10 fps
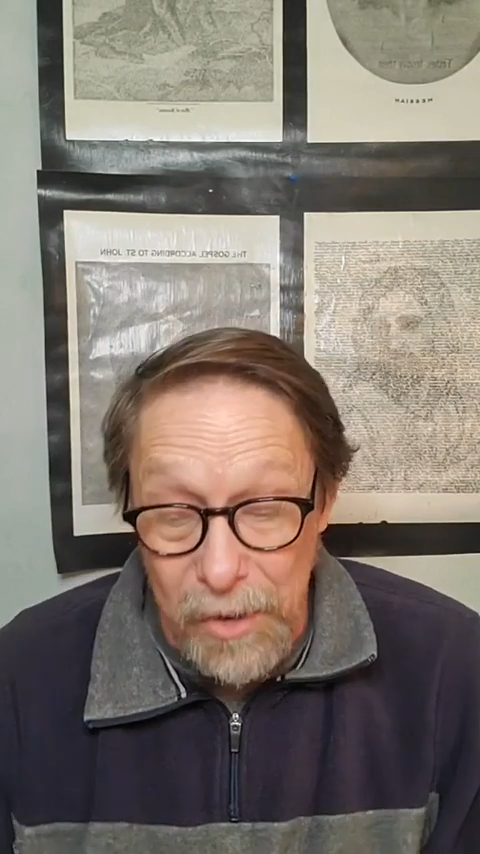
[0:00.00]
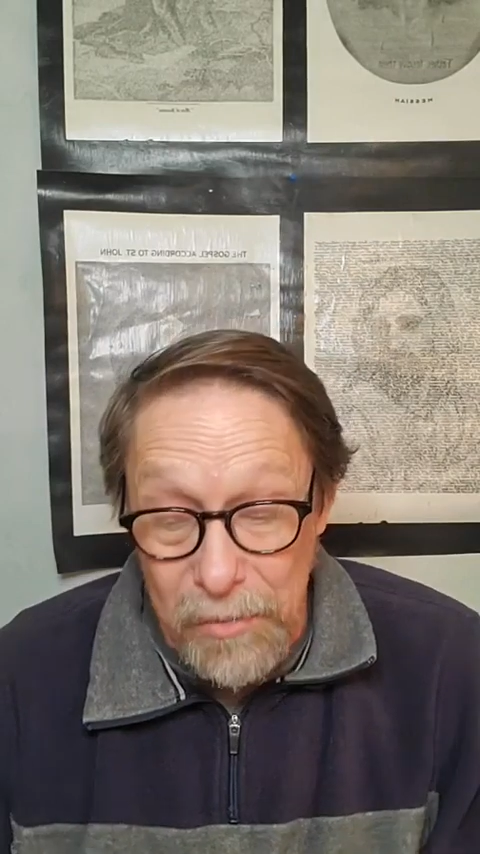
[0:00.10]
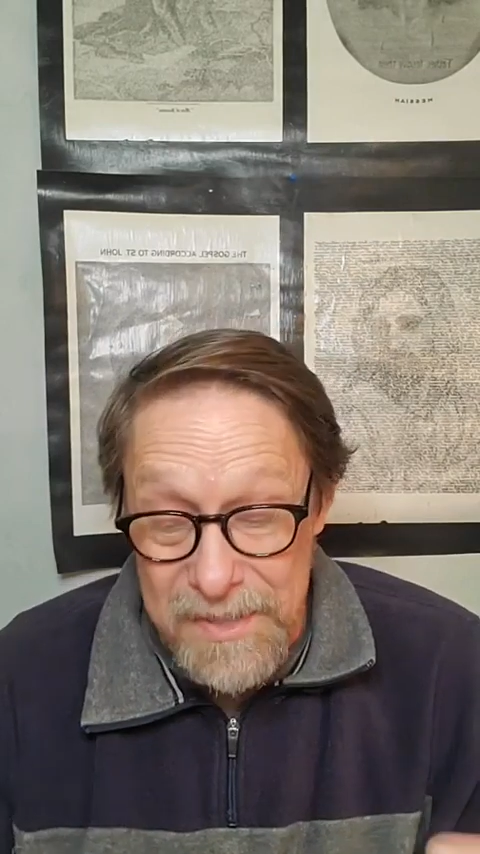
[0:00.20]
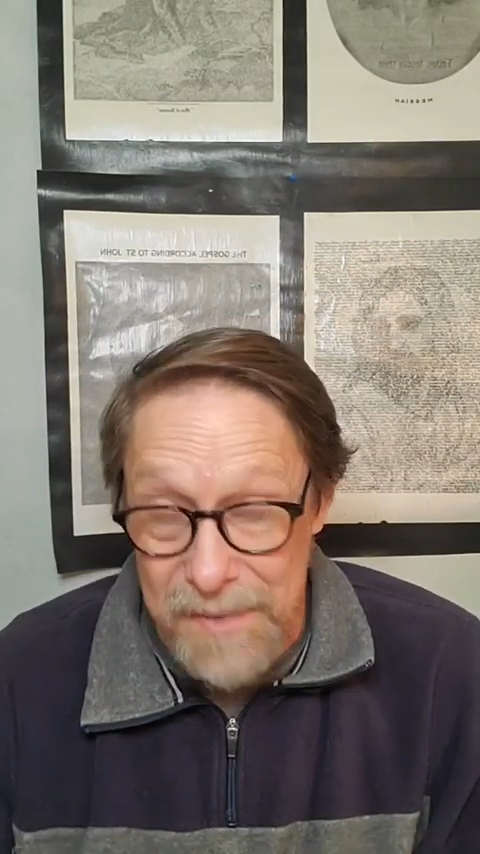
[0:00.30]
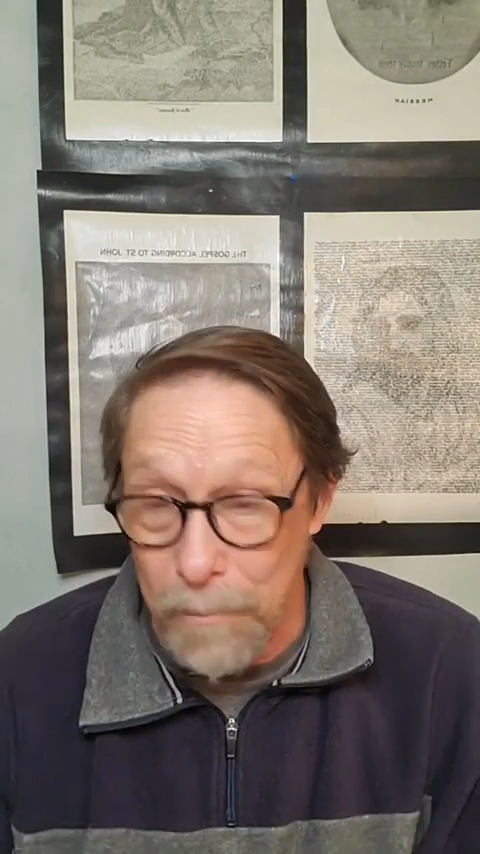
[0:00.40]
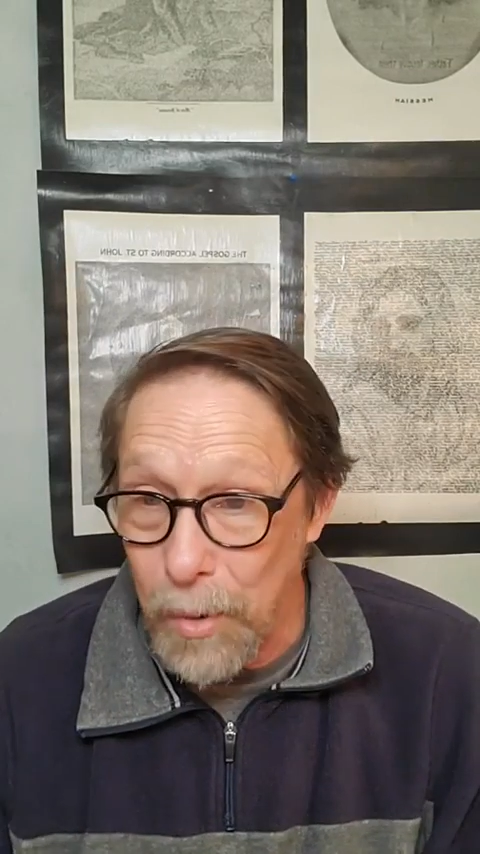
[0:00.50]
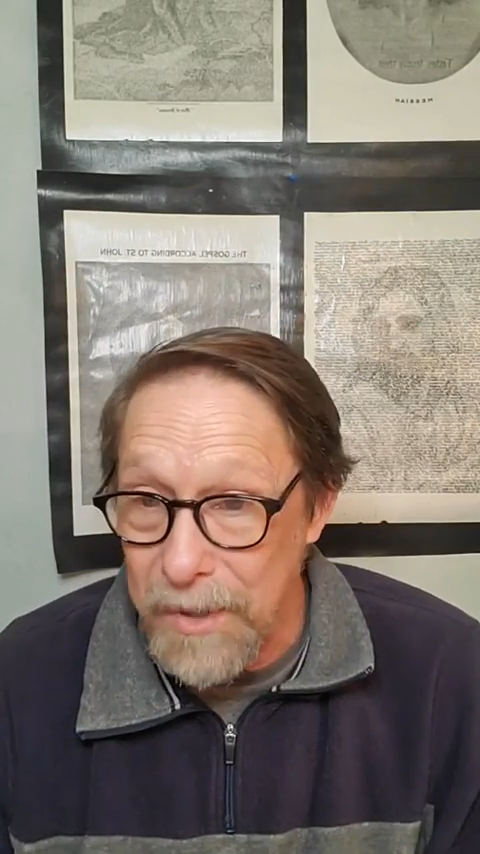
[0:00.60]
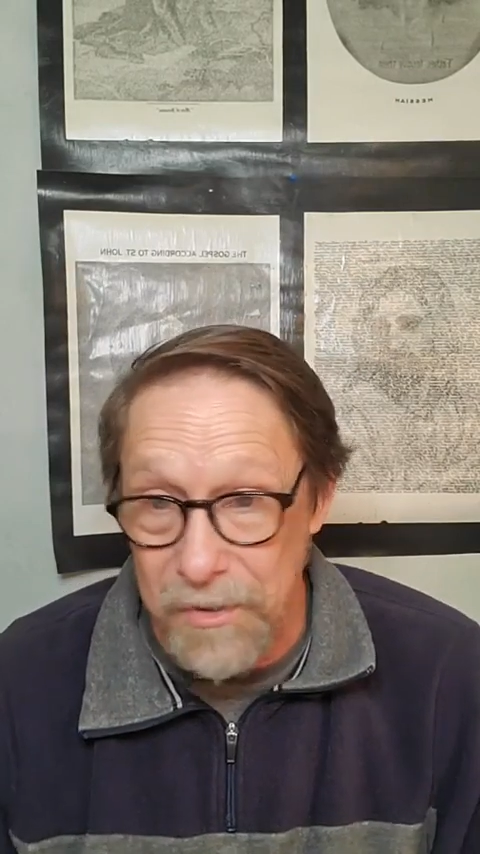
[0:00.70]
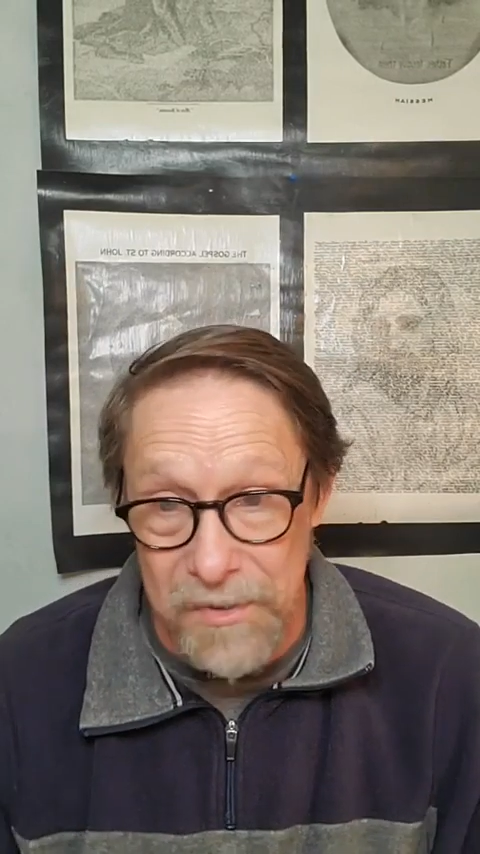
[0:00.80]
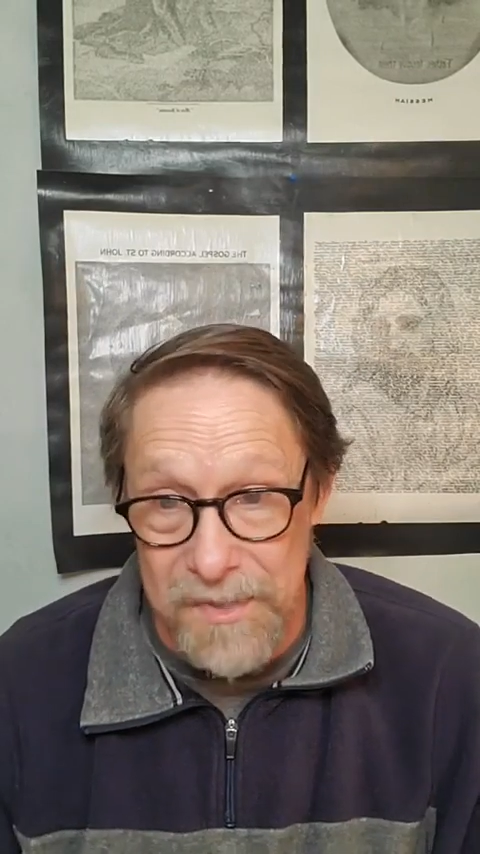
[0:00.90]
you
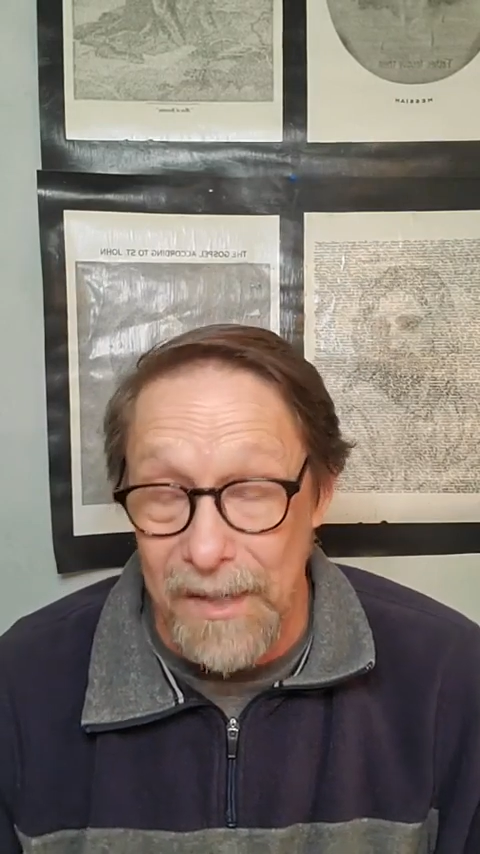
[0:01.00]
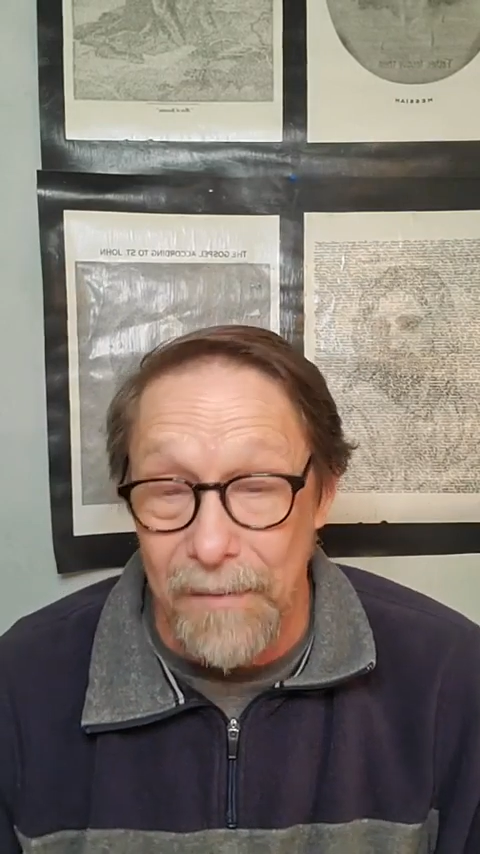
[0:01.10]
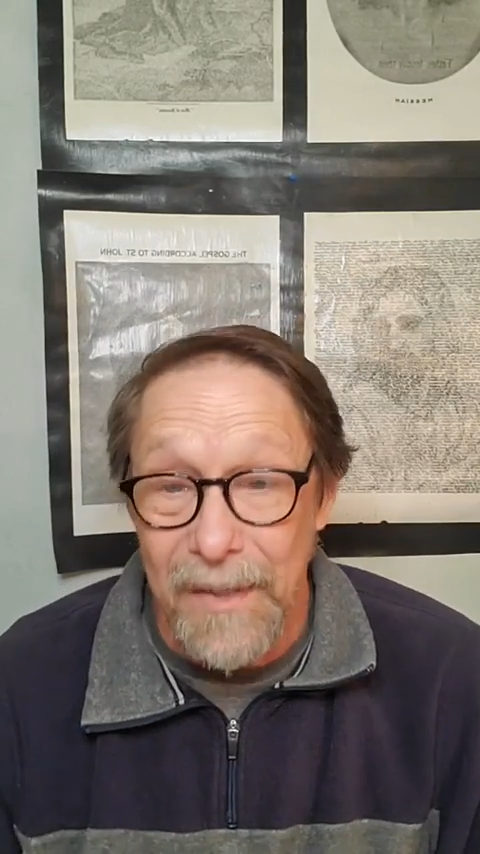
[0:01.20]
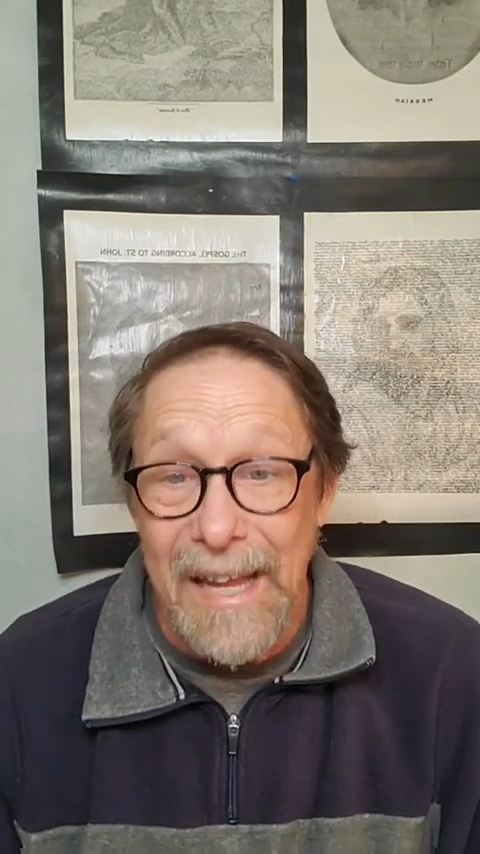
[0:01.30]
disappoint yourself